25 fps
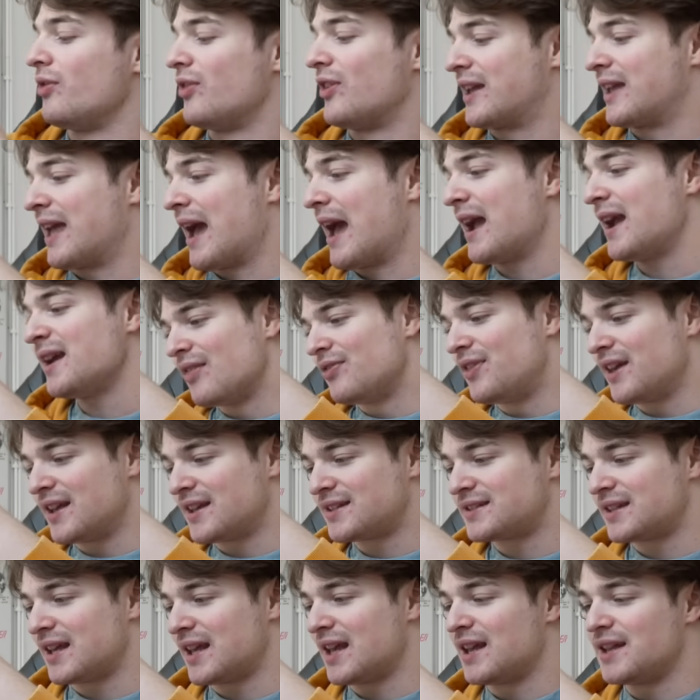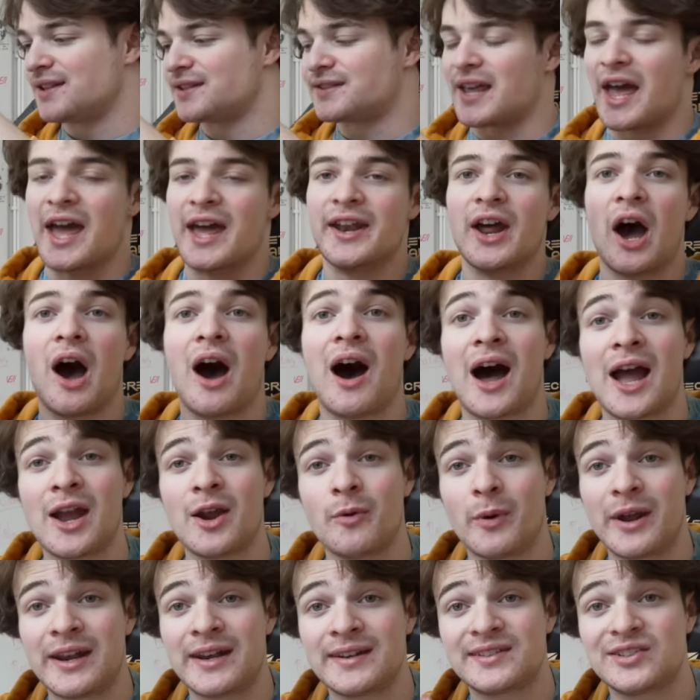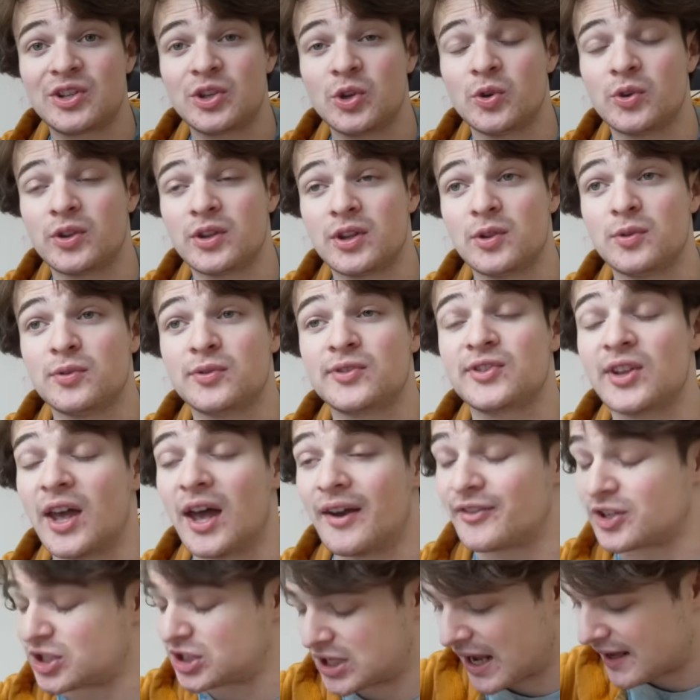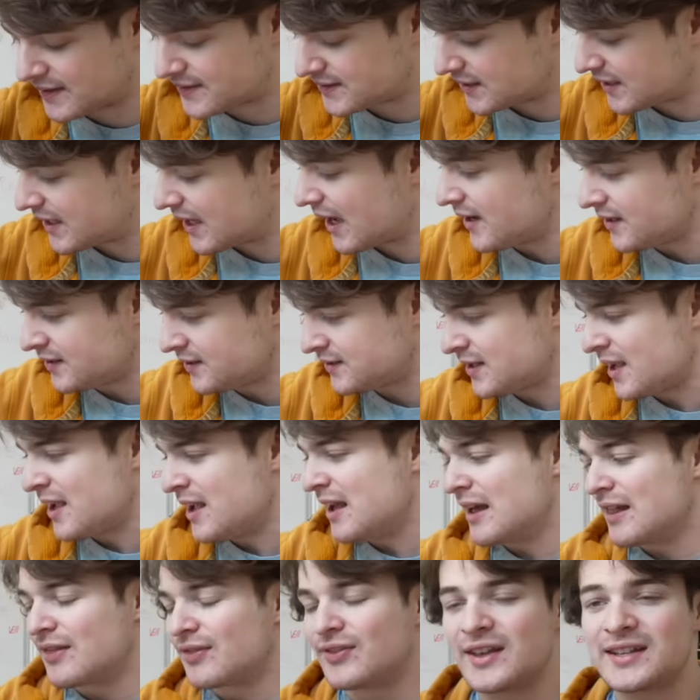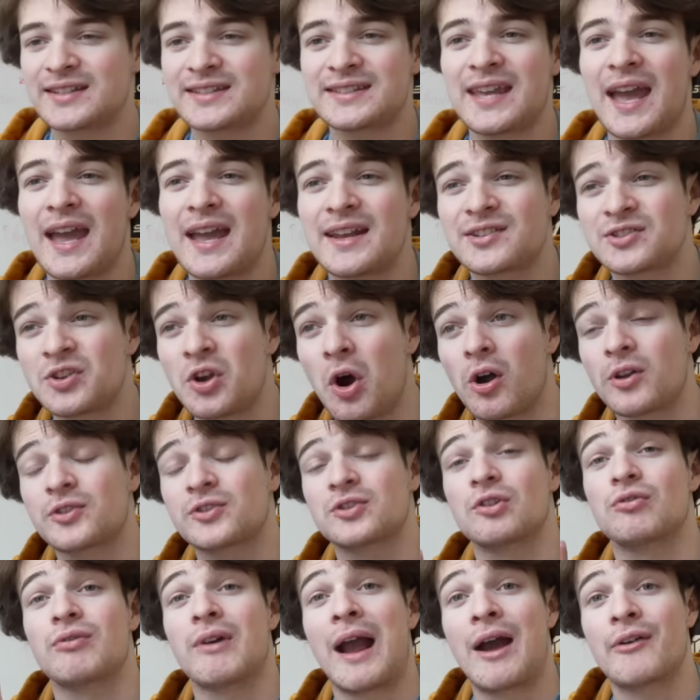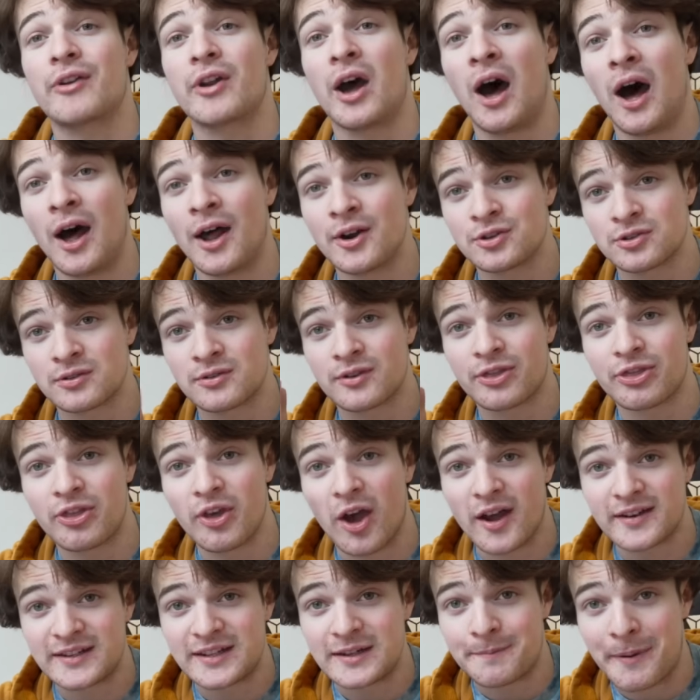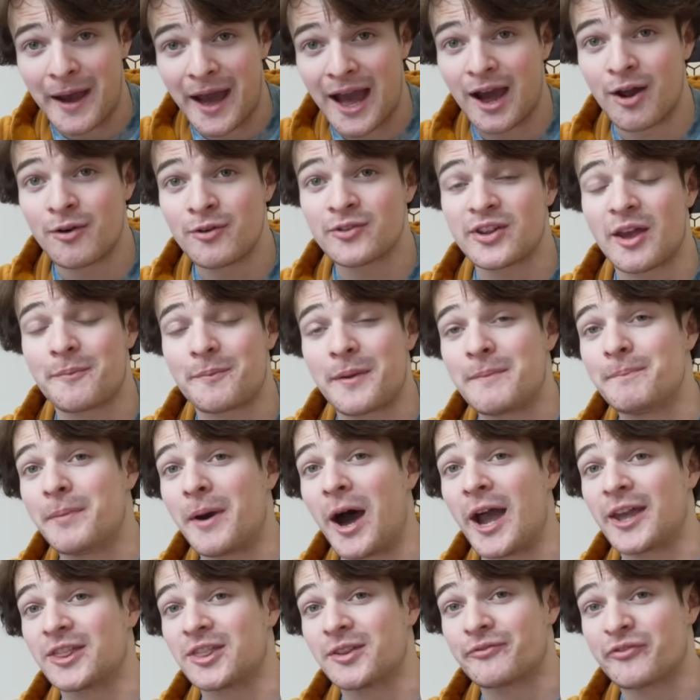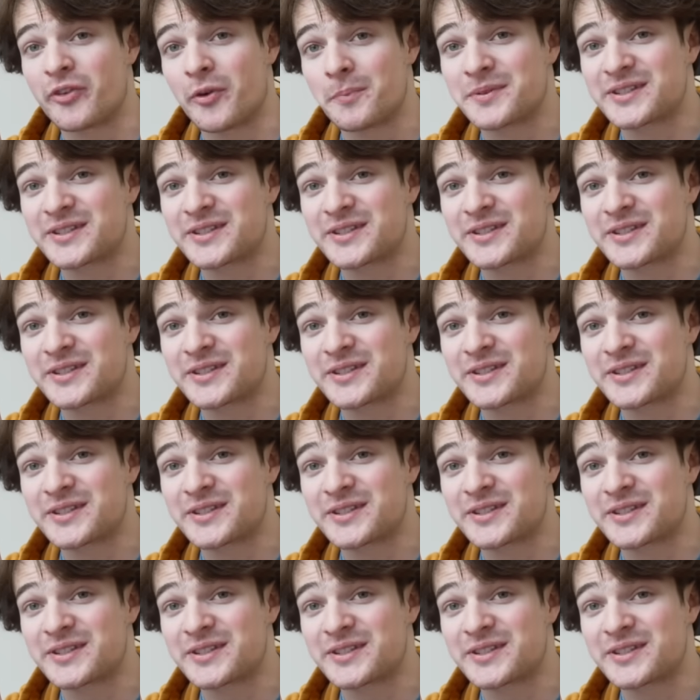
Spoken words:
the case, this is an iWin 2U server chassis case. This case costs around £130. I've been buying them from